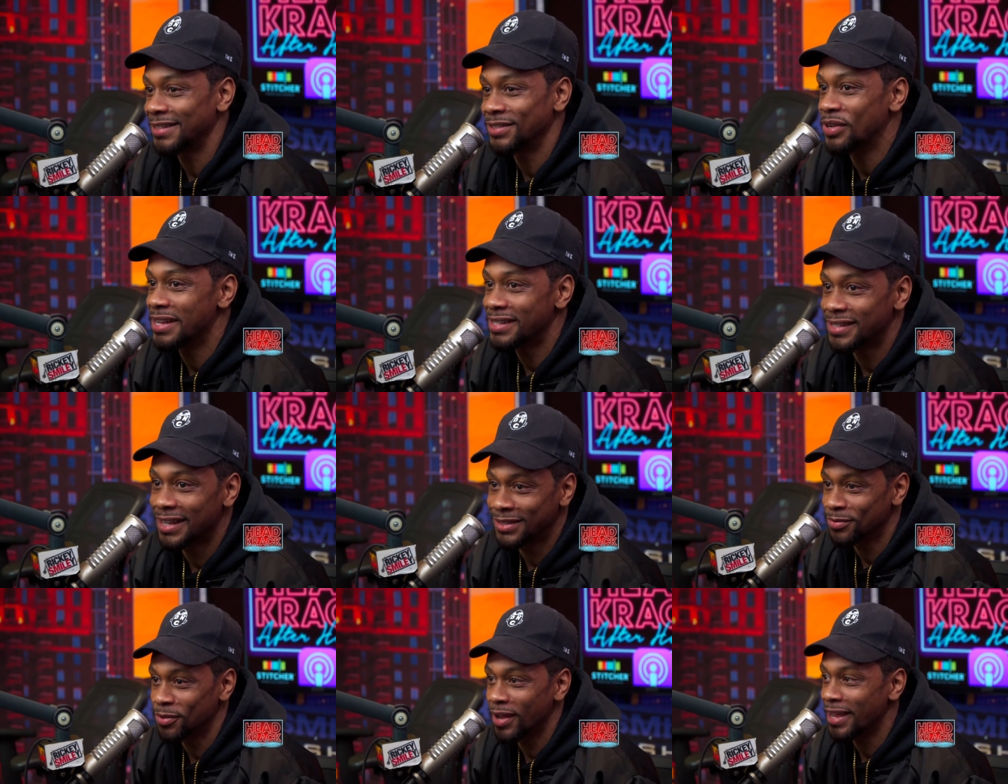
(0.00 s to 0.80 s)

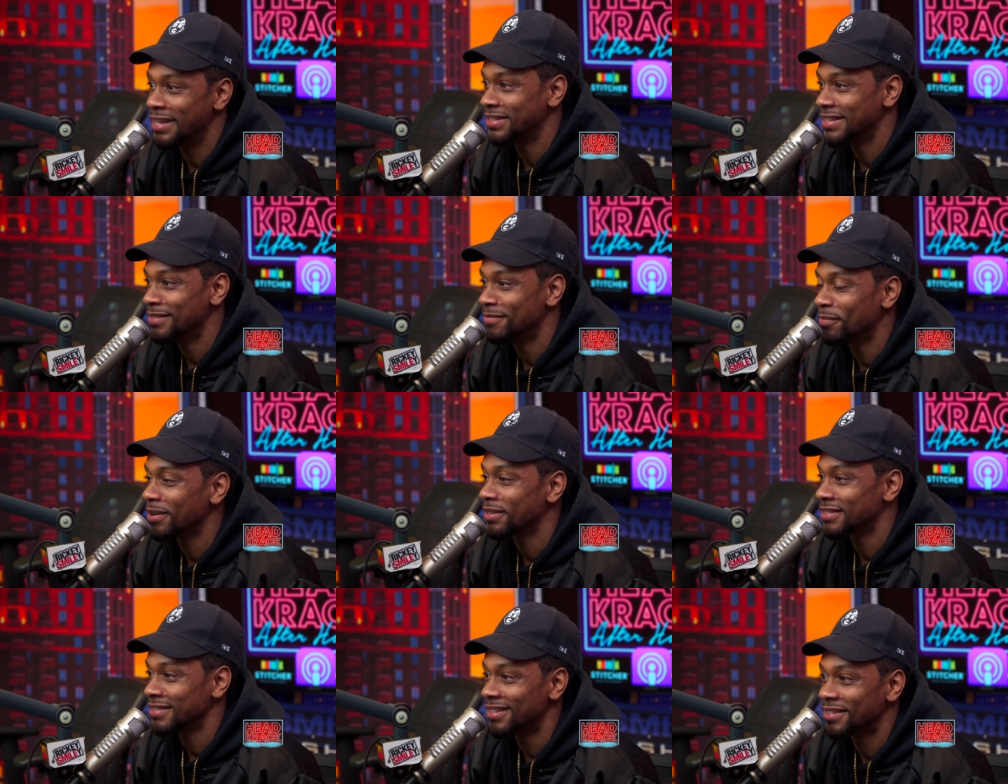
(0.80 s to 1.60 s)
transsexual Asian
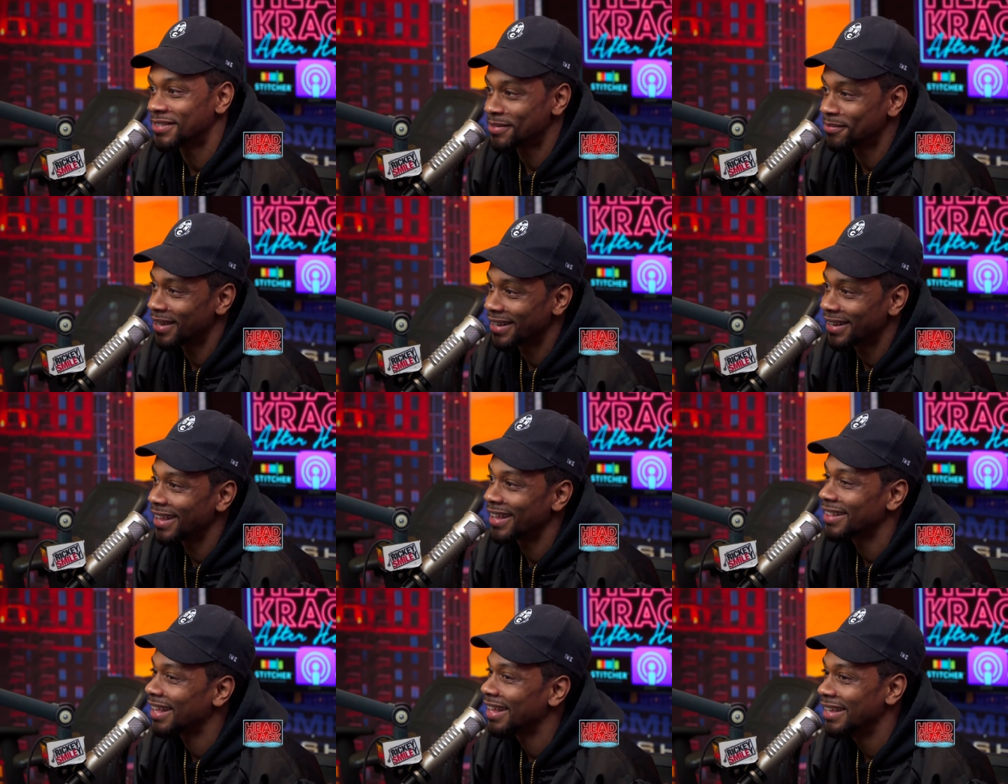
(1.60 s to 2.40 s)
person or something like
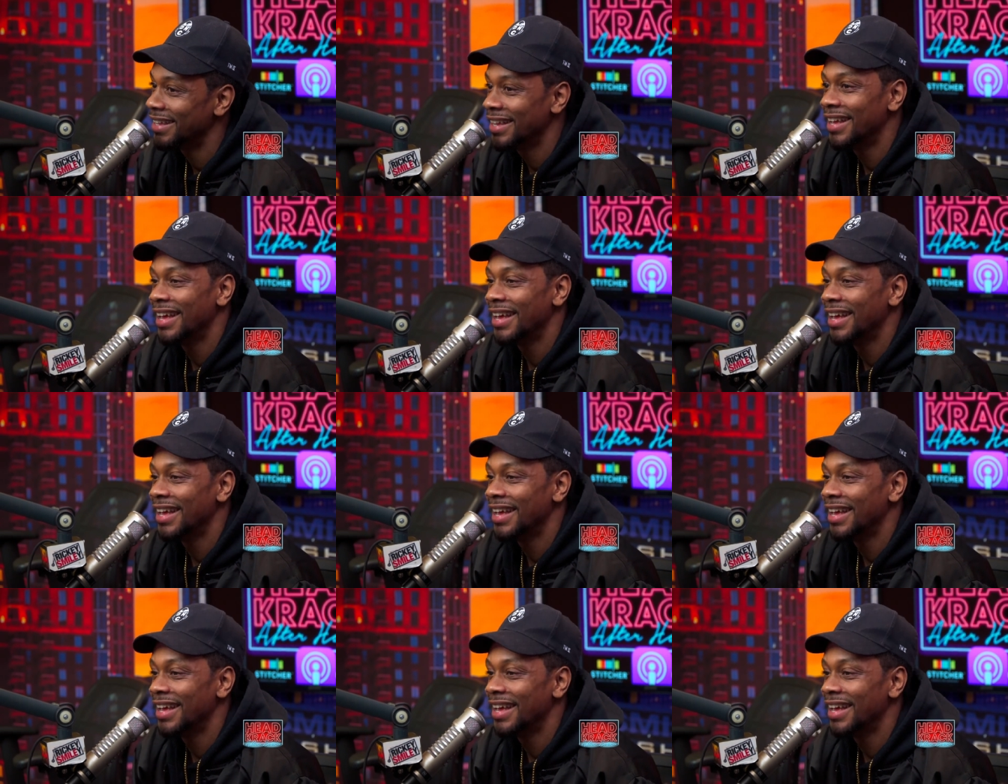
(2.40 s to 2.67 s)
that. Like,